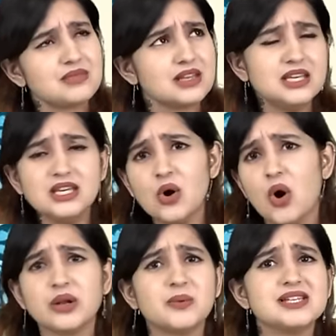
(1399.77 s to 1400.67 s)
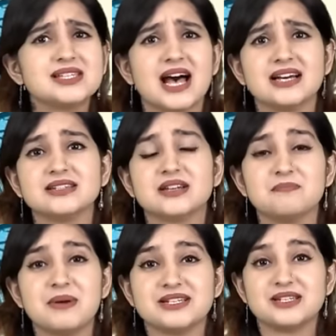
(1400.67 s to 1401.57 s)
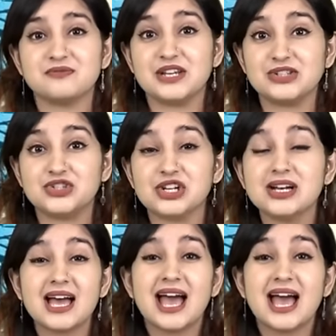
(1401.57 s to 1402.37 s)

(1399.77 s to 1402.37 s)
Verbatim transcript: He always had a competitive nature